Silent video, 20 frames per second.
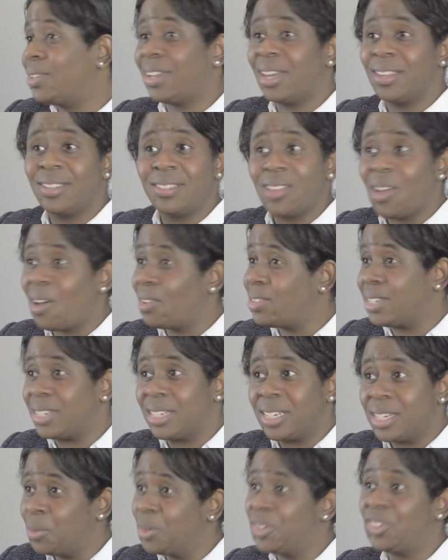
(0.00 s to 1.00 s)
as I started
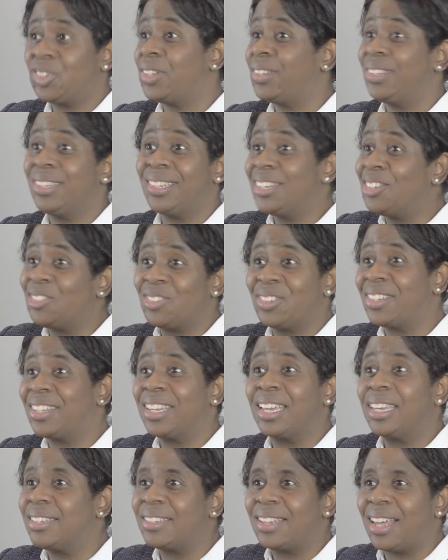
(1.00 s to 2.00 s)
it, it was just as
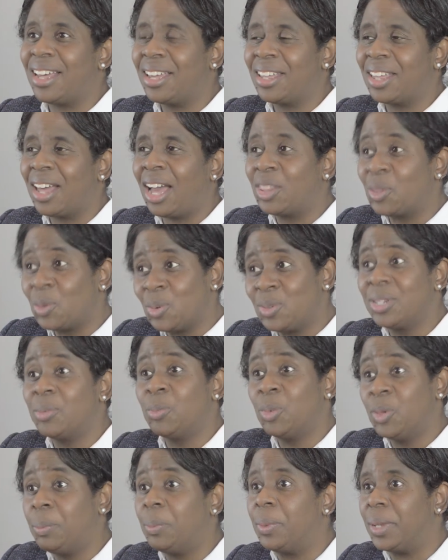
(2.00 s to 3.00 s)
interesting as I thought it
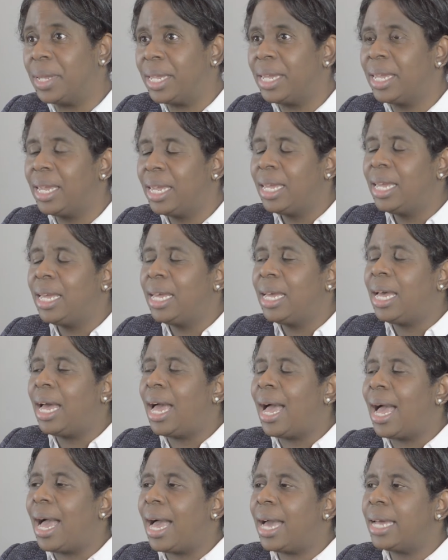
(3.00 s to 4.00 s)
would be.
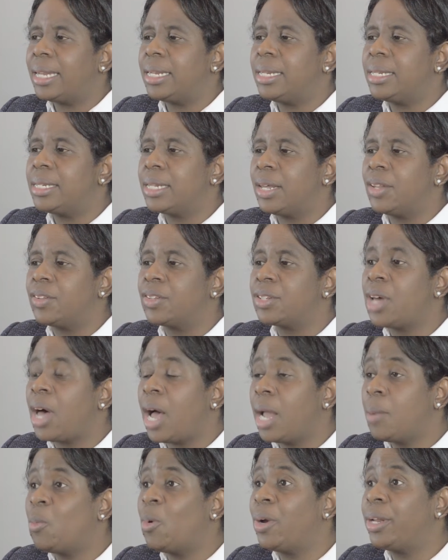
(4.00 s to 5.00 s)
And as
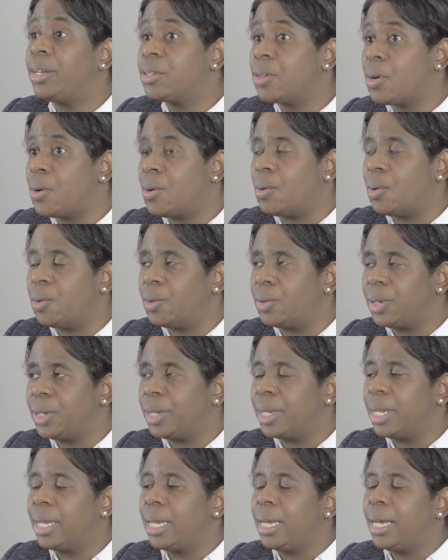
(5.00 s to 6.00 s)
time went
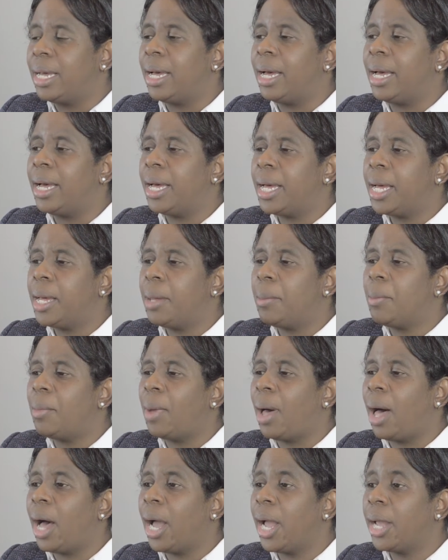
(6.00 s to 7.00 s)
on,
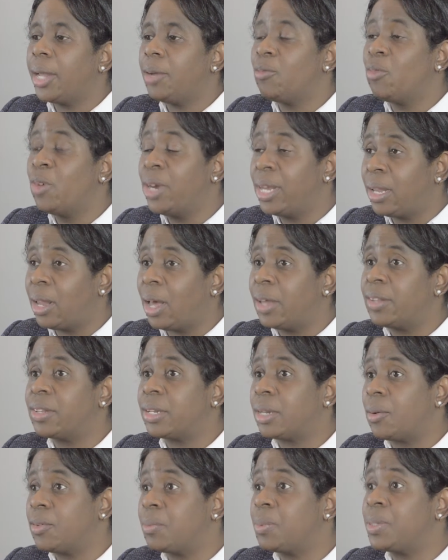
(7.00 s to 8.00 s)
I realised
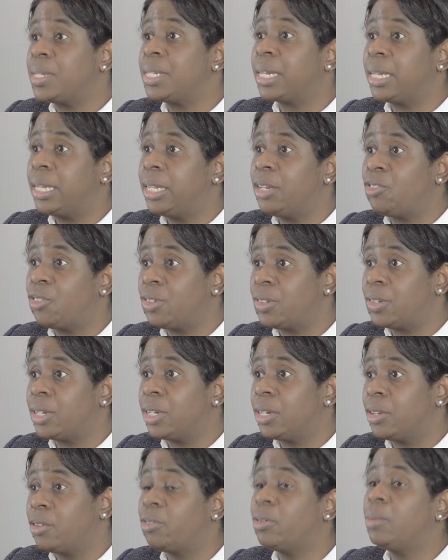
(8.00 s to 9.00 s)
that I was particularly interested
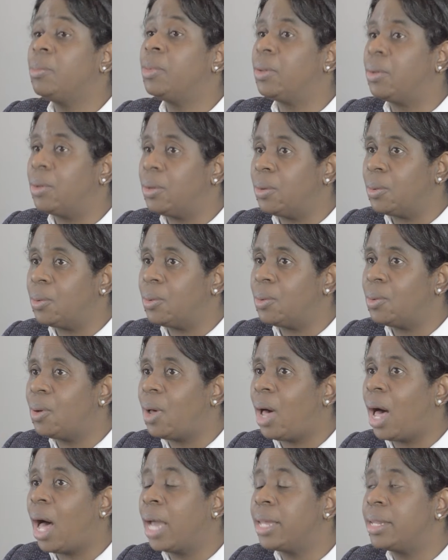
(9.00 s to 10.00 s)
in criminal
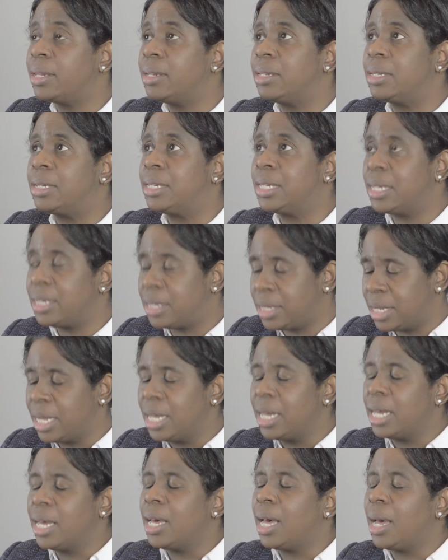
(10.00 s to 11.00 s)
law. I did
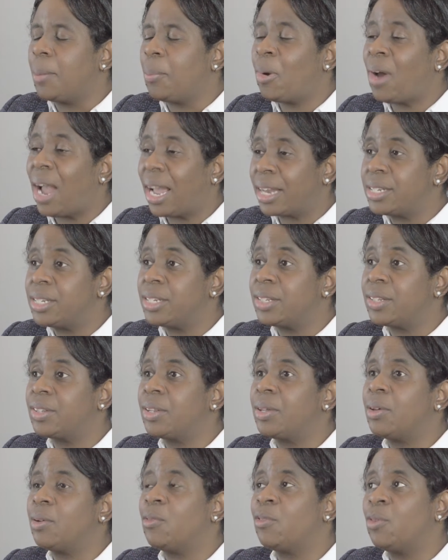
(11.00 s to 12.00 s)

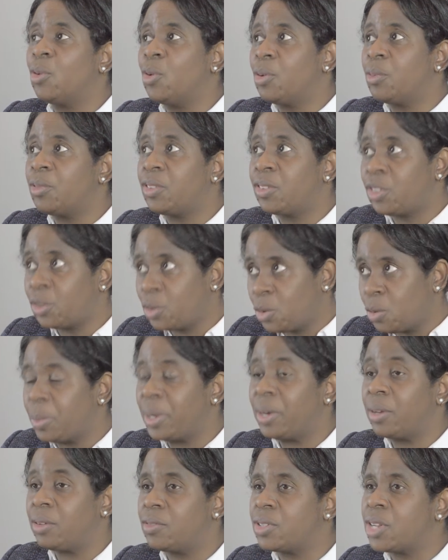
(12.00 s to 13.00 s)
practice for a short
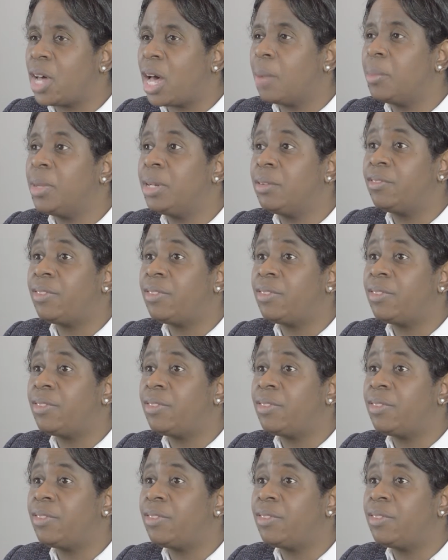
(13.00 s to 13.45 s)
period of time in